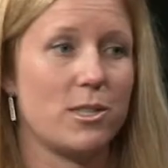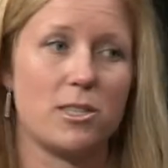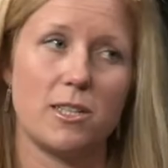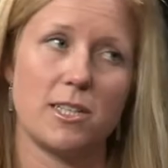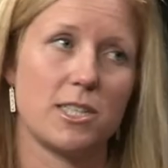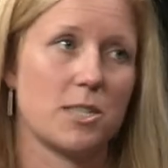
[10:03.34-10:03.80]

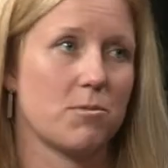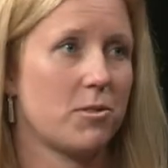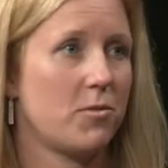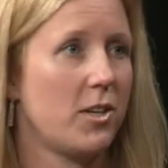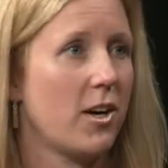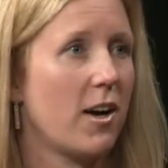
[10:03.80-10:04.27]
to Lynn, to
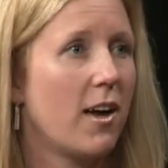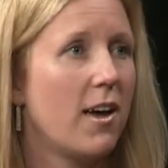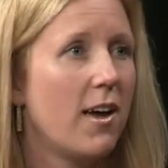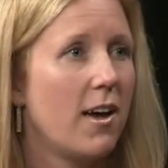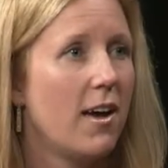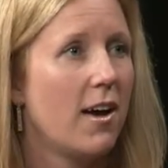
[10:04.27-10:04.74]
Revere,
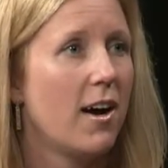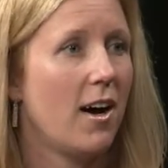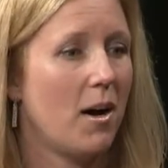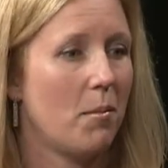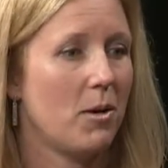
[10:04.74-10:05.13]
um,